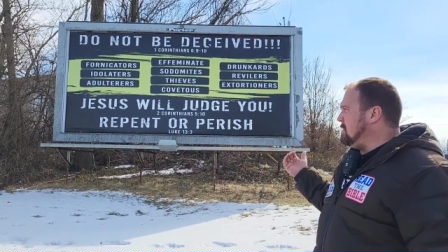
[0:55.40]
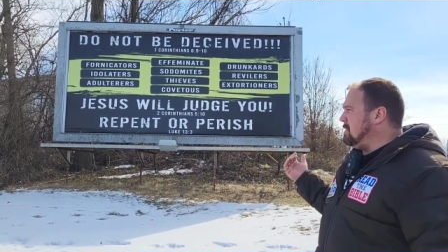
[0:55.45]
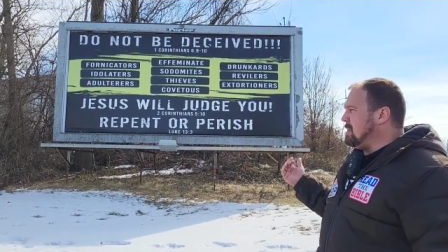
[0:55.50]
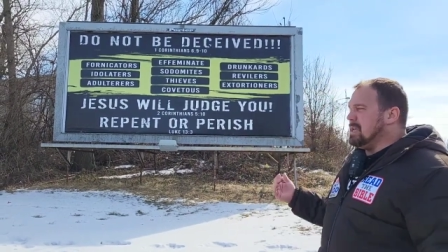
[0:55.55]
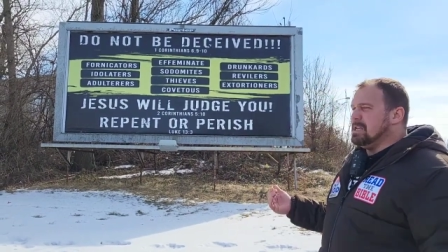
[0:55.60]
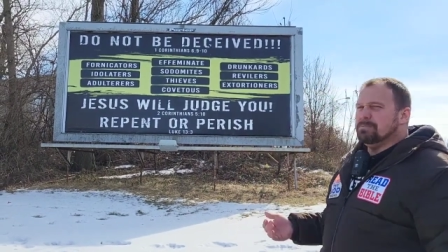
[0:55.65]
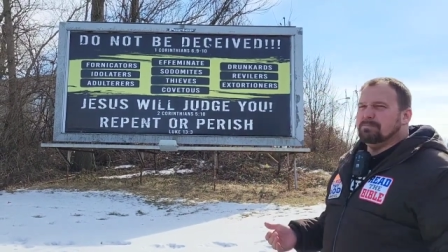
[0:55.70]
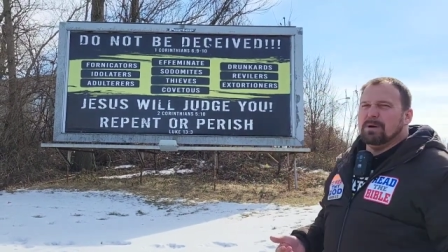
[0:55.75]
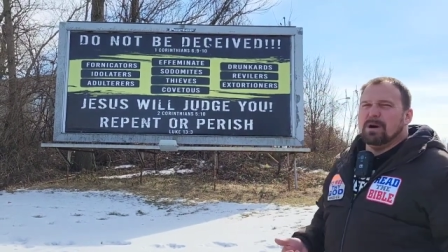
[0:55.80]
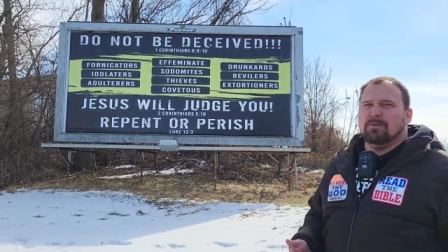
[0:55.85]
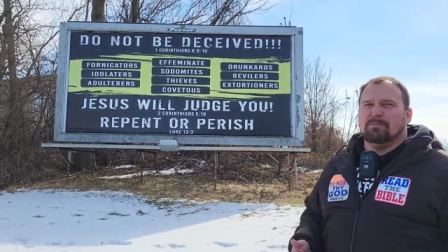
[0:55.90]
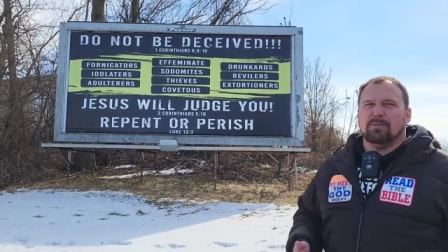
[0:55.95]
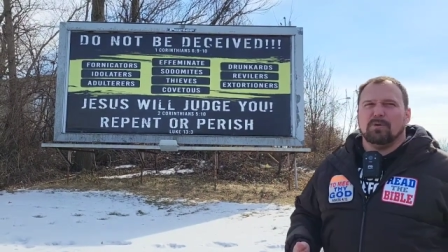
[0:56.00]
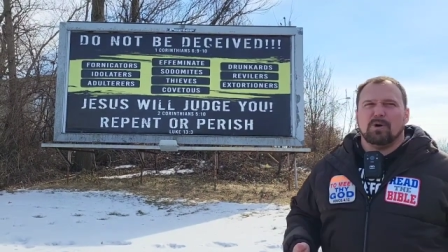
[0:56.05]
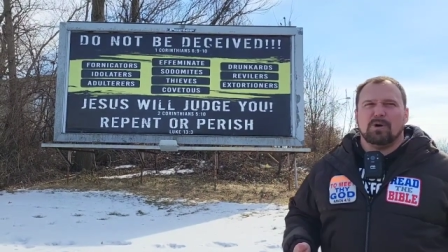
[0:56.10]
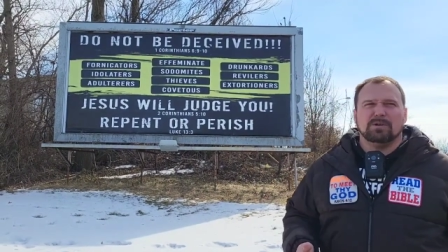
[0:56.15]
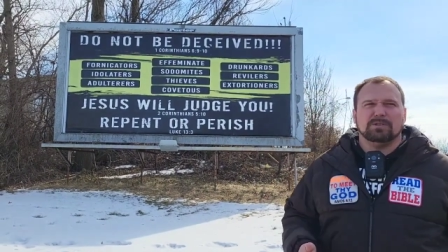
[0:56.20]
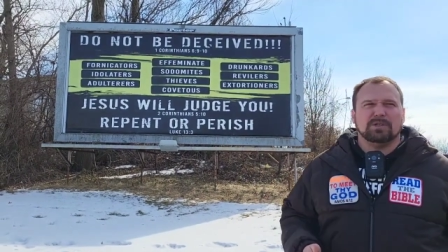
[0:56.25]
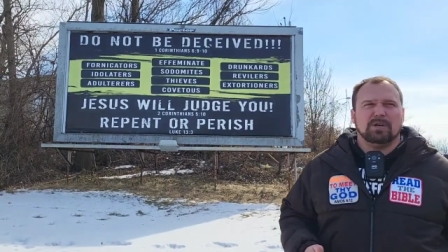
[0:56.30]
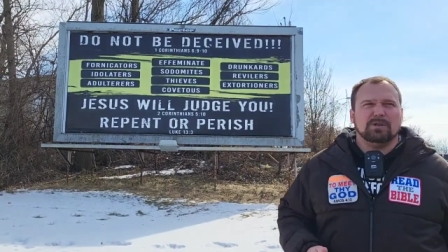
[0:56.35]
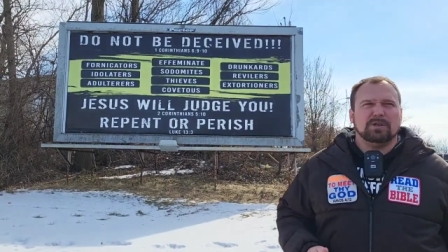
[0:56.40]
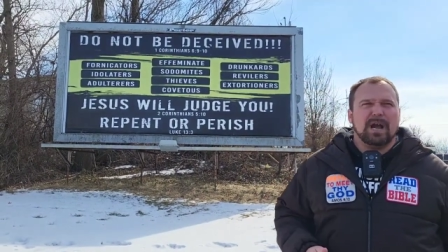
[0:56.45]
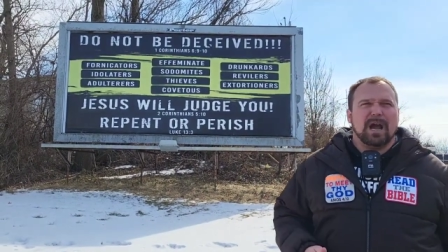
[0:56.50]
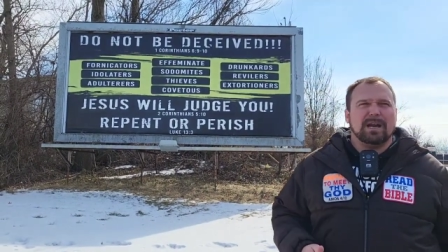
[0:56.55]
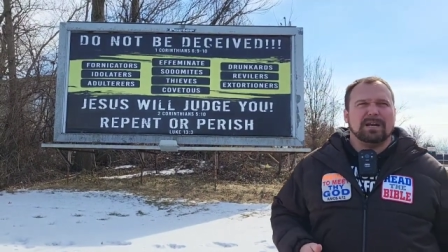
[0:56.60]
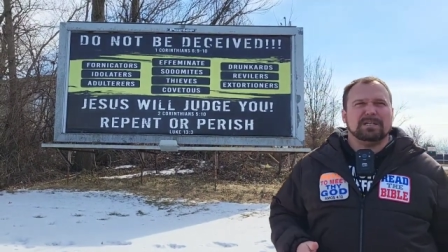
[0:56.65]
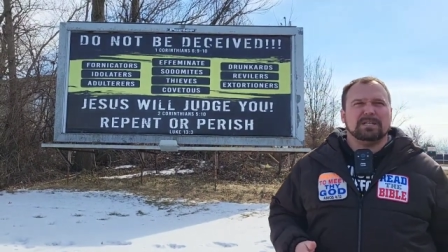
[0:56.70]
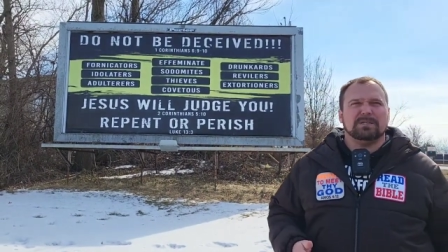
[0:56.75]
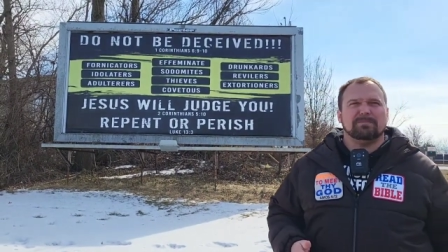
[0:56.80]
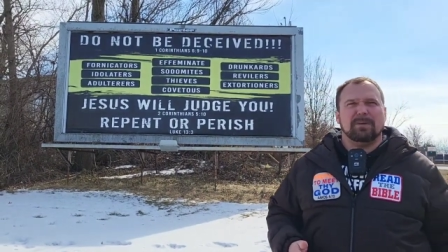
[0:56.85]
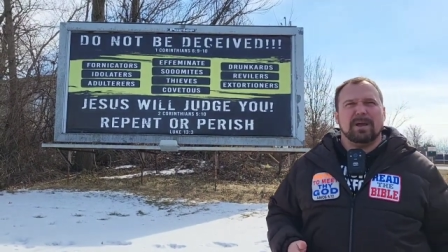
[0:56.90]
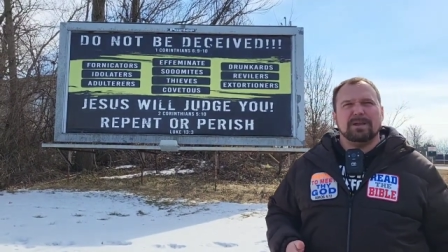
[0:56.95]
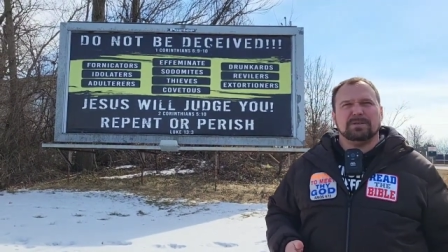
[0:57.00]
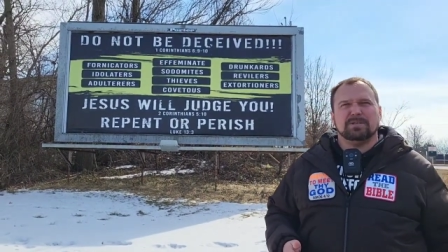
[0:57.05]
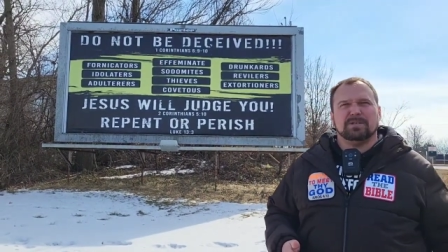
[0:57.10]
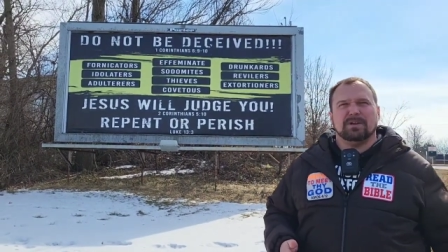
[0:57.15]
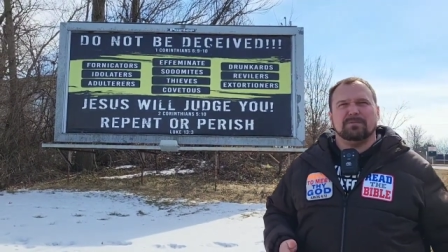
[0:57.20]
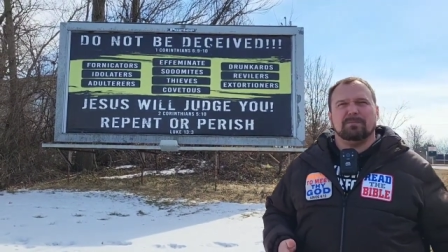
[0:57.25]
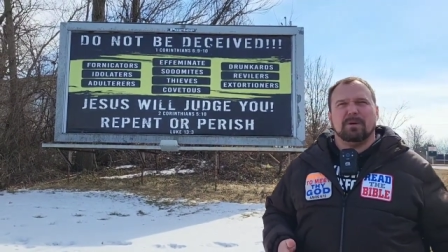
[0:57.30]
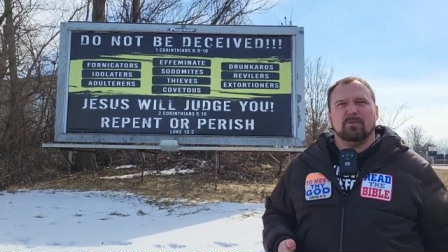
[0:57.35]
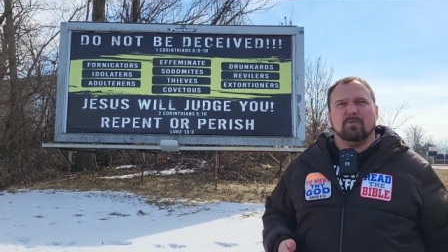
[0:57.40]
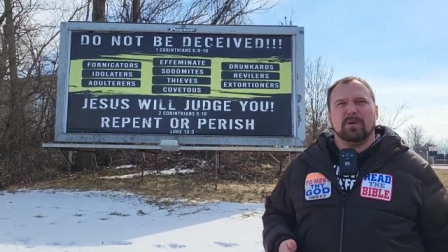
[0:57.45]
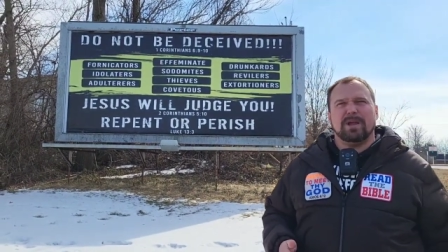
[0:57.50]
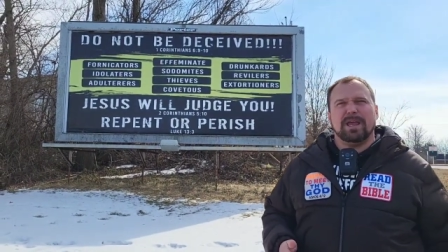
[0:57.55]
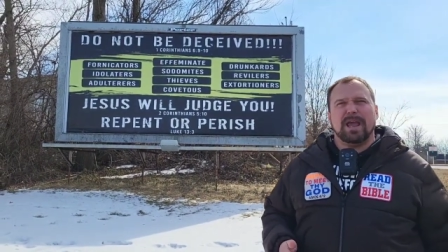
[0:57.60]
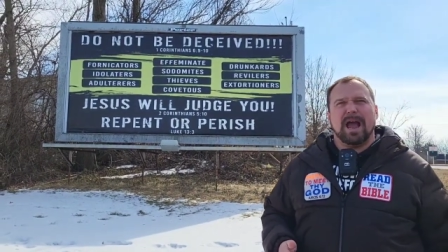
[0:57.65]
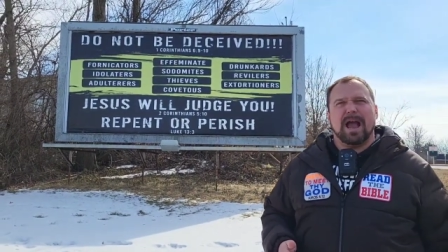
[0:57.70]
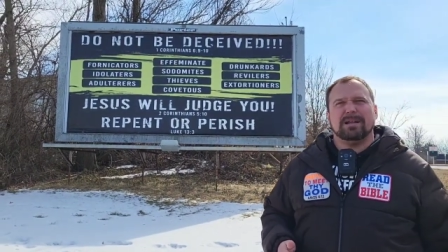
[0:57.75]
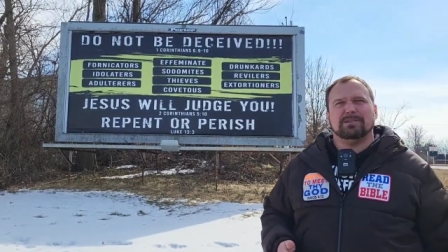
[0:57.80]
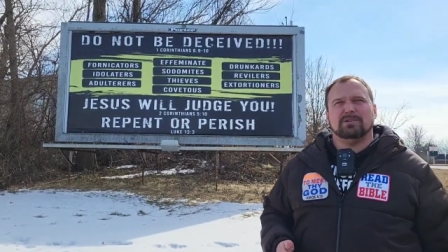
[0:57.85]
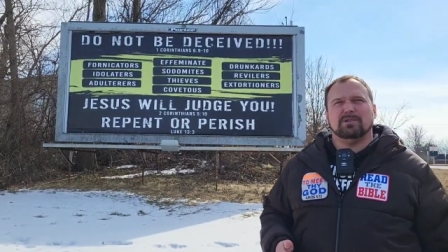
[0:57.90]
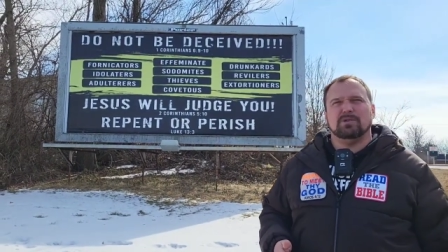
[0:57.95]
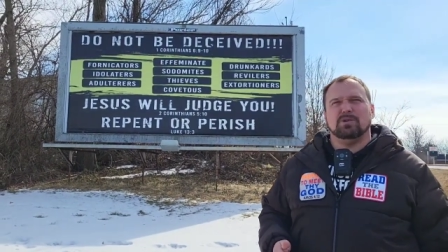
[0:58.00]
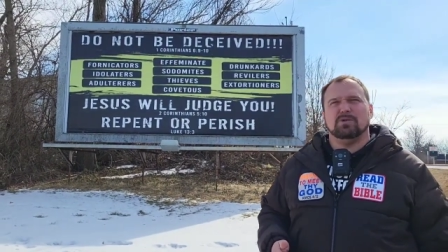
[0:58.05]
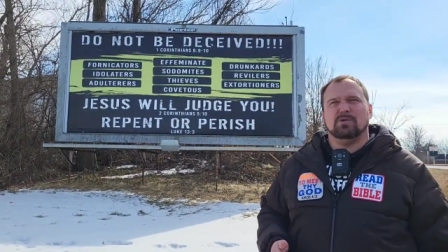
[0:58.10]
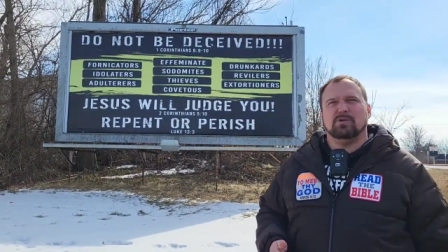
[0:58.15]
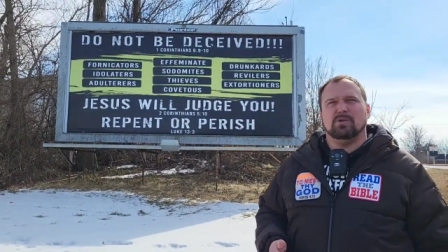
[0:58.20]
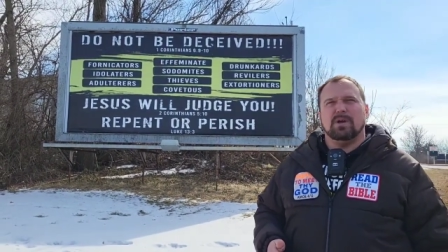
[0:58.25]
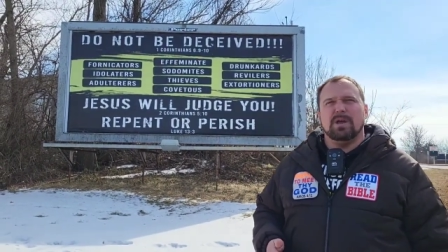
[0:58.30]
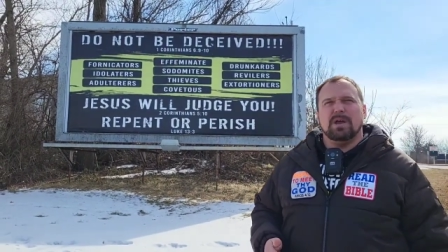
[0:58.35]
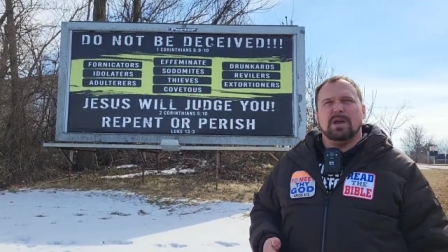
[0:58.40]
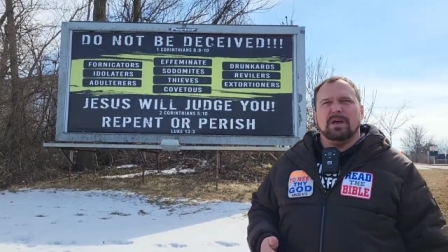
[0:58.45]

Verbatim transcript: these billboards are not expensive, but we had to